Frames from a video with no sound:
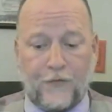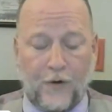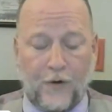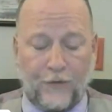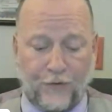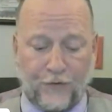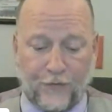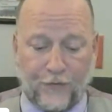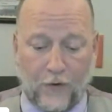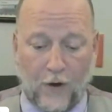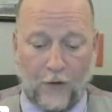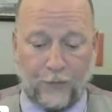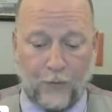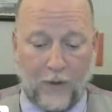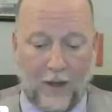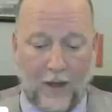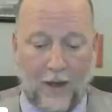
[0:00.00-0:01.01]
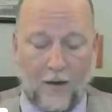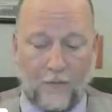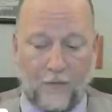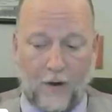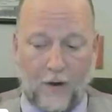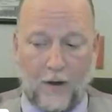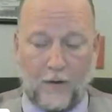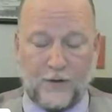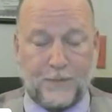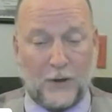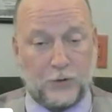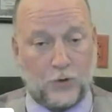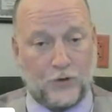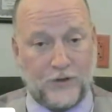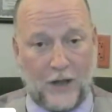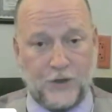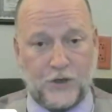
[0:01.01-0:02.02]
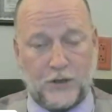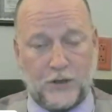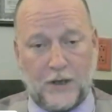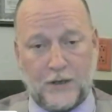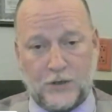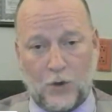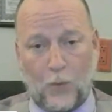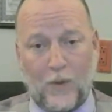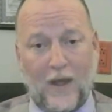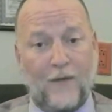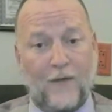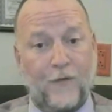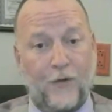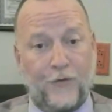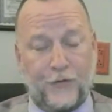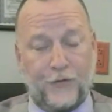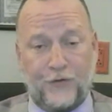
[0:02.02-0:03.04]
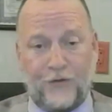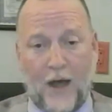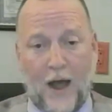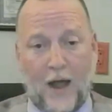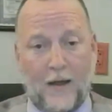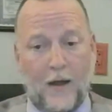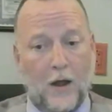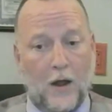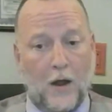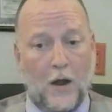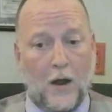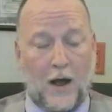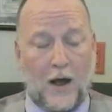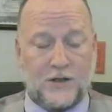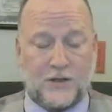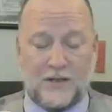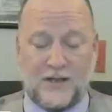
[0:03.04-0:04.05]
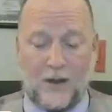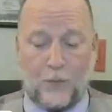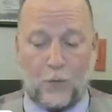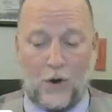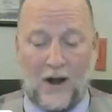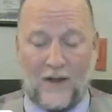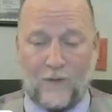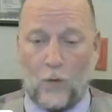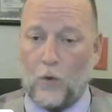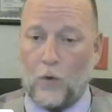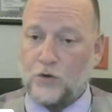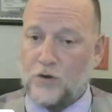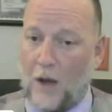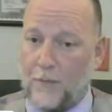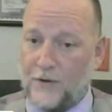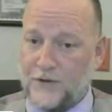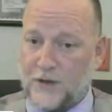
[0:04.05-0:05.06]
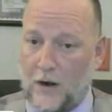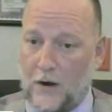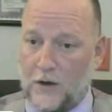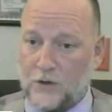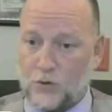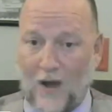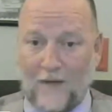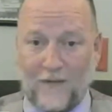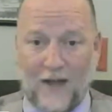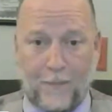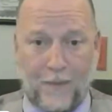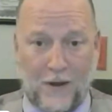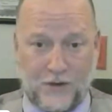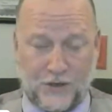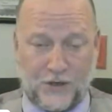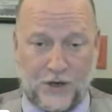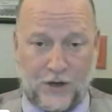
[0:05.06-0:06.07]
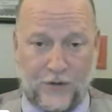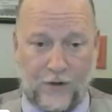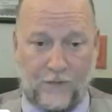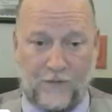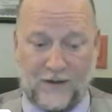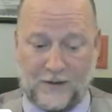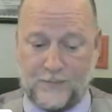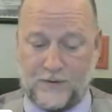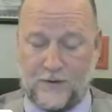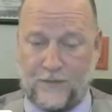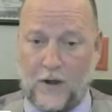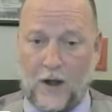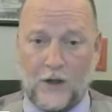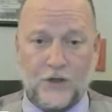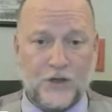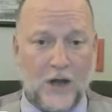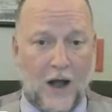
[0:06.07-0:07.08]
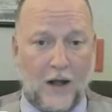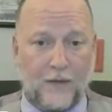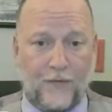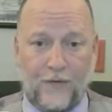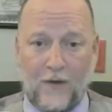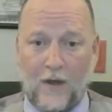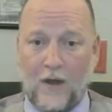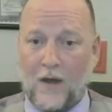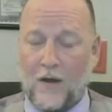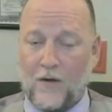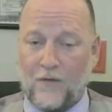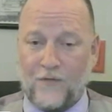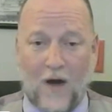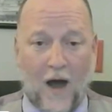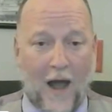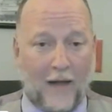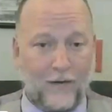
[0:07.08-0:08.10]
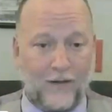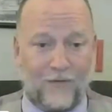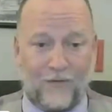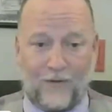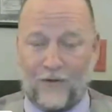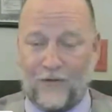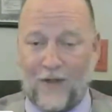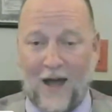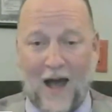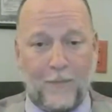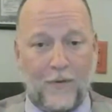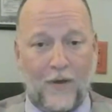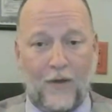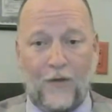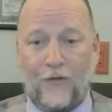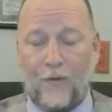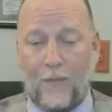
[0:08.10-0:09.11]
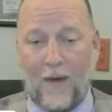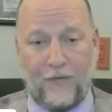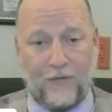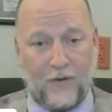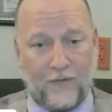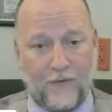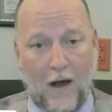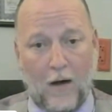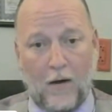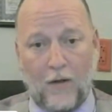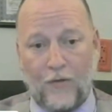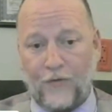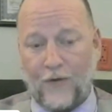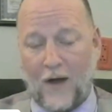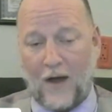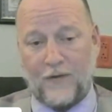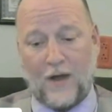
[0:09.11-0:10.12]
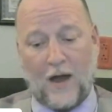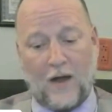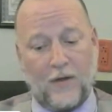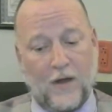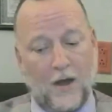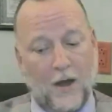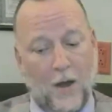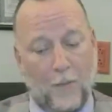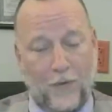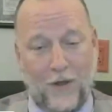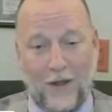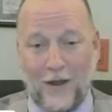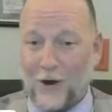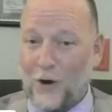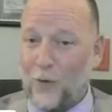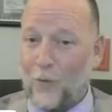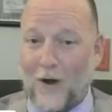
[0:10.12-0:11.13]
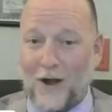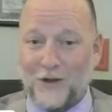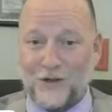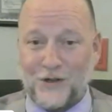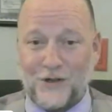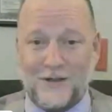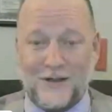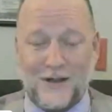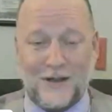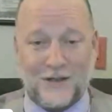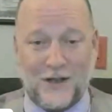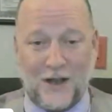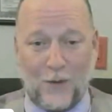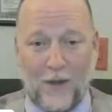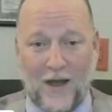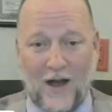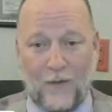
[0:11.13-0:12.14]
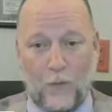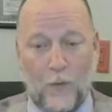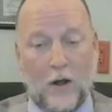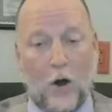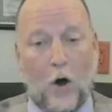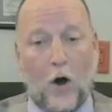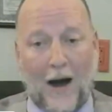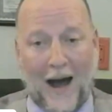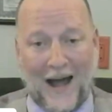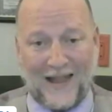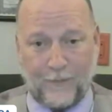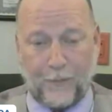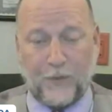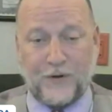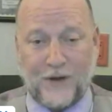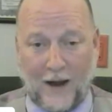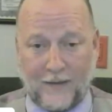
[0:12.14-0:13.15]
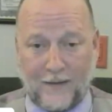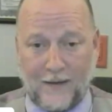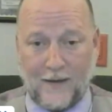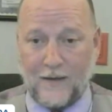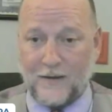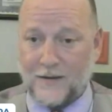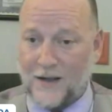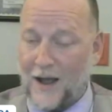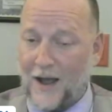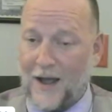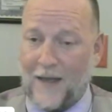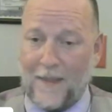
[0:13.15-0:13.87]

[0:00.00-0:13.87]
For instance, for us, we have a special attention list. So we have visitors that, as I said, we're a level 1 trauma center. So I've got patients here that are victims of gunshots, violence, stabbings, domestic violence. I've got, being here in Washington, D.C., we have what we call high-level protectees.